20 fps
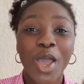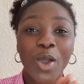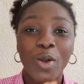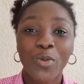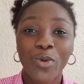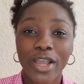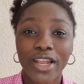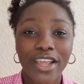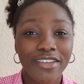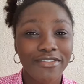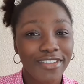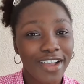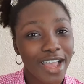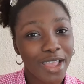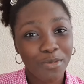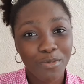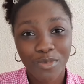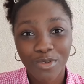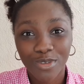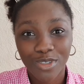whenever
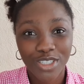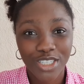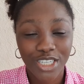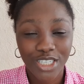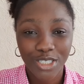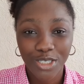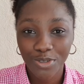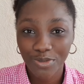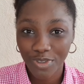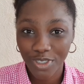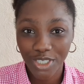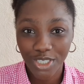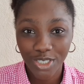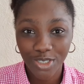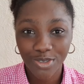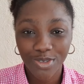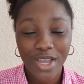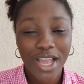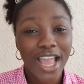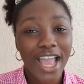I post a new
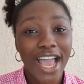video.